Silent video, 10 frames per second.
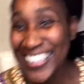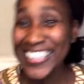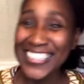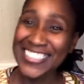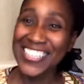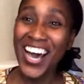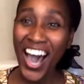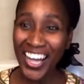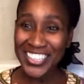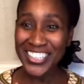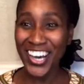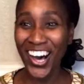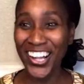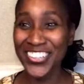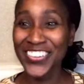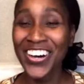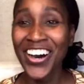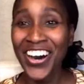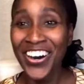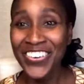It is hot, y'all.
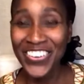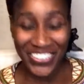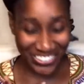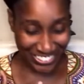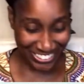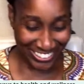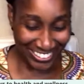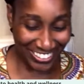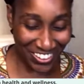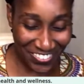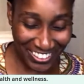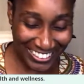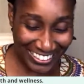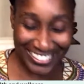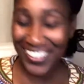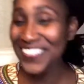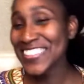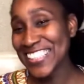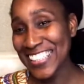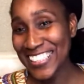Whew. Oh my goodness, I'm
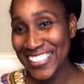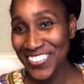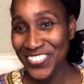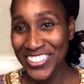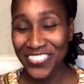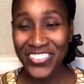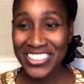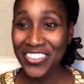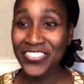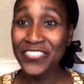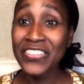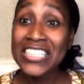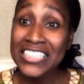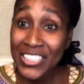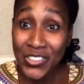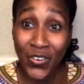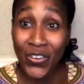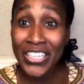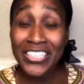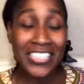gonna take another bit of it because it's so
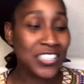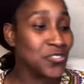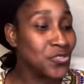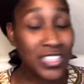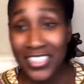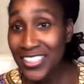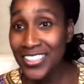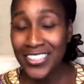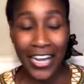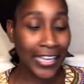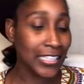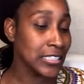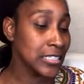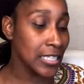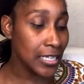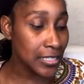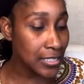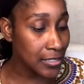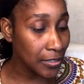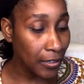good. It's really good. I can
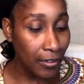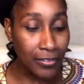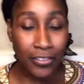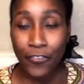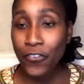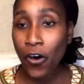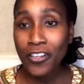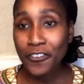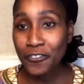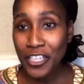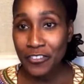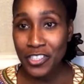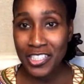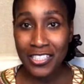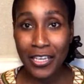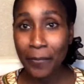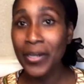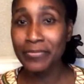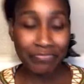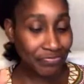taste all the flavors in there.
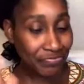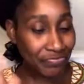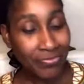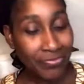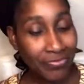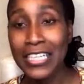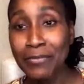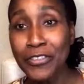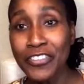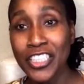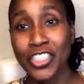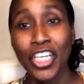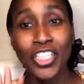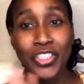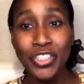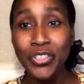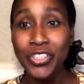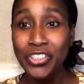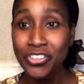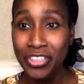But let me finish. So
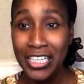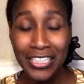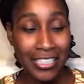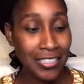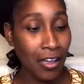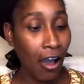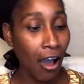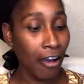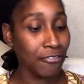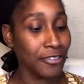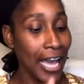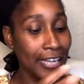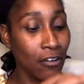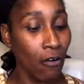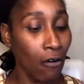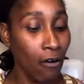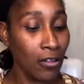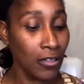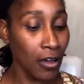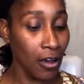you're gonna strain it off, and
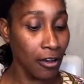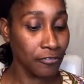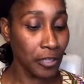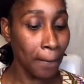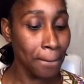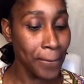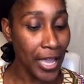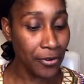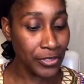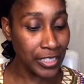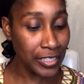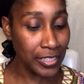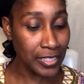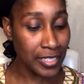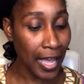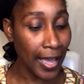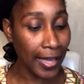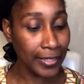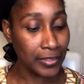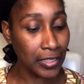all of the berries
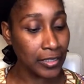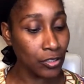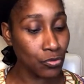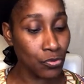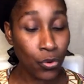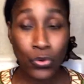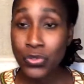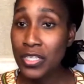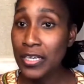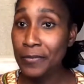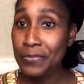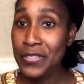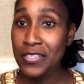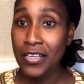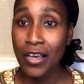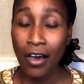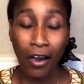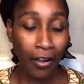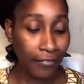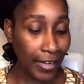and the rose hips,
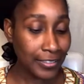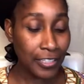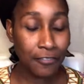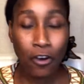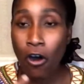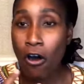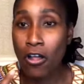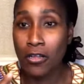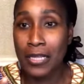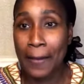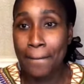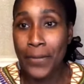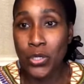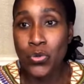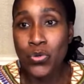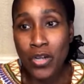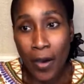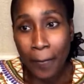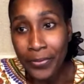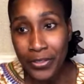all right, they're all like blown
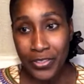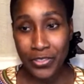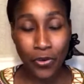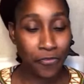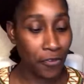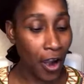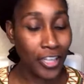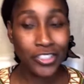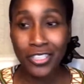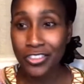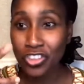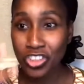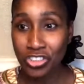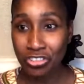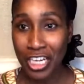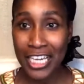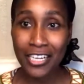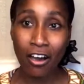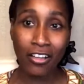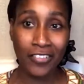up so far. You can
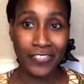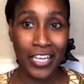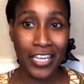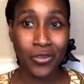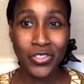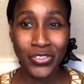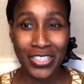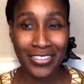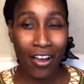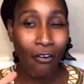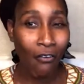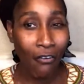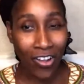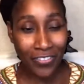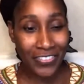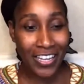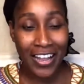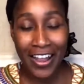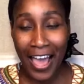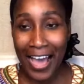strain all of that out so you get all of the
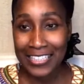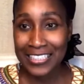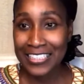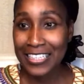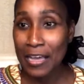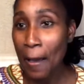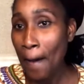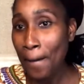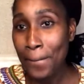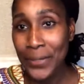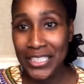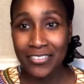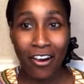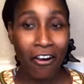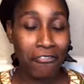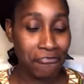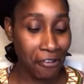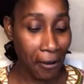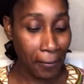last bit of